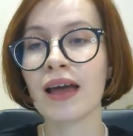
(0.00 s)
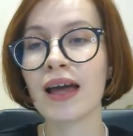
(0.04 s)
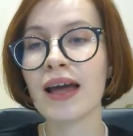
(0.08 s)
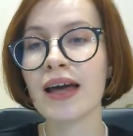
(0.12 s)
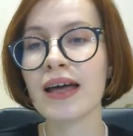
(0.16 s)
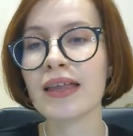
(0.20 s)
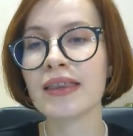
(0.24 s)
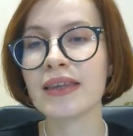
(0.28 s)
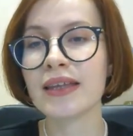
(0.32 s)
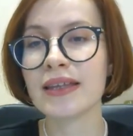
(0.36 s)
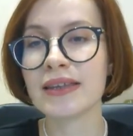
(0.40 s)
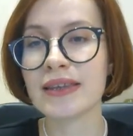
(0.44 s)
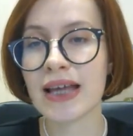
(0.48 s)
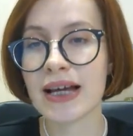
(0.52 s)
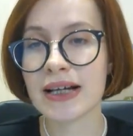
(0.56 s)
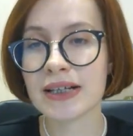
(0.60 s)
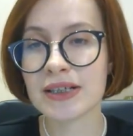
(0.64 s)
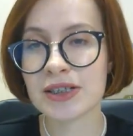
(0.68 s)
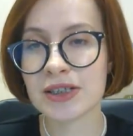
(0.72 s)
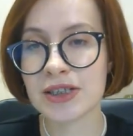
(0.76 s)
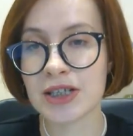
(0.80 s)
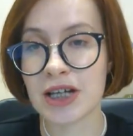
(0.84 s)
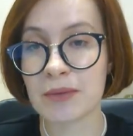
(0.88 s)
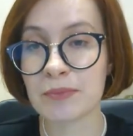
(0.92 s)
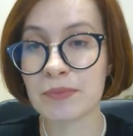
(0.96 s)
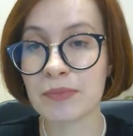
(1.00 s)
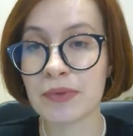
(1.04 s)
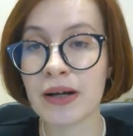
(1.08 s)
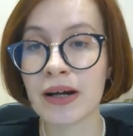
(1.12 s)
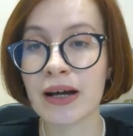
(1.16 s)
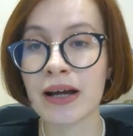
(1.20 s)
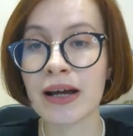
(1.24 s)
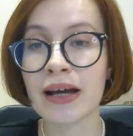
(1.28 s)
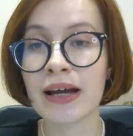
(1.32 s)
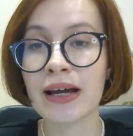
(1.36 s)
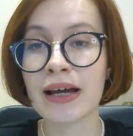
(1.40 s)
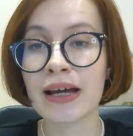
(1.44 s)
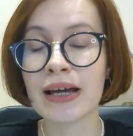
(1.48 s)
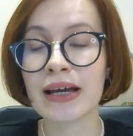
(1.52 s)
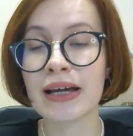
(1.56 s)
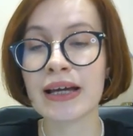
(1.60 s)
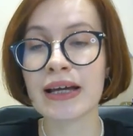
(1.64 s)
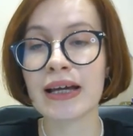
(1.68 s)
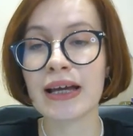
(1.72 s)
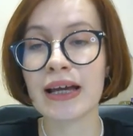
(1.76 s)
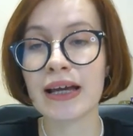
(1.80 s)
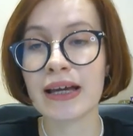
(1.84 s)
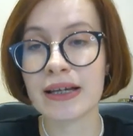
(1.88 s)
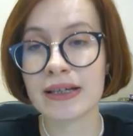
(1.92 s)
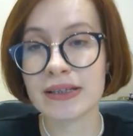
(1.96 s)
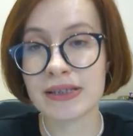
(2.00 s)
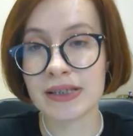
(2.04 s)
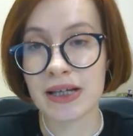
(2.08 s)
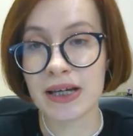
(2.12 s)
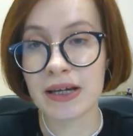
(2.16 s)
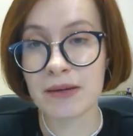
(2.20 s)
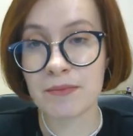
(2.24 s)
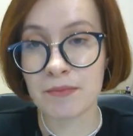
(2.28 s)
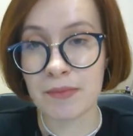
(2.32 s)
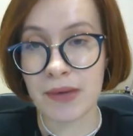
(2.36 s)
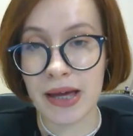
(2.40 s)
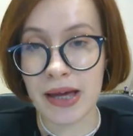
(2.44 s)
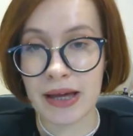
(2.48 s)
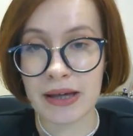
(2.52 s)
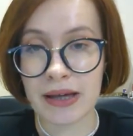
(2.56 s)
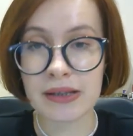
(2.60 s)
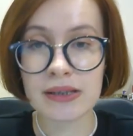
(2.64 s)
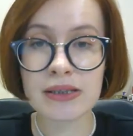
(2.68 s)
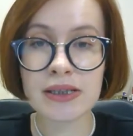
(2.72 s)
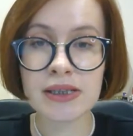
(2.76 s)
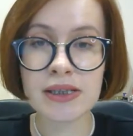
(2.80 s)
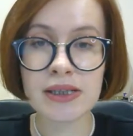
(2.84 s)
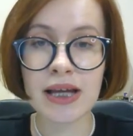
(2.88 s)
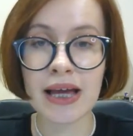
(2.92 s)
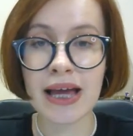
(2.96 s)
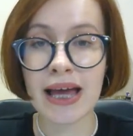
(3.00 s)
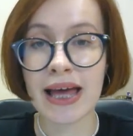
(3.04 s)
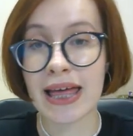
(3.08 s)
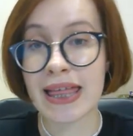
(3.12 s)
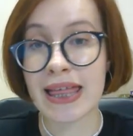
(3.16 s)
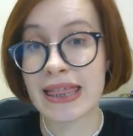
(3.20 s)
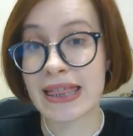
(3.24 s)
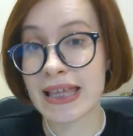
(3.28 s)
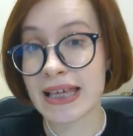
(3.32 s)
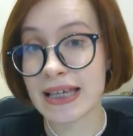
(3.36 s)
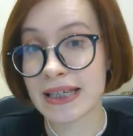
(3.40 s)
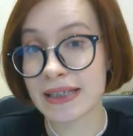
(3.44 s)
and the next step is emails, and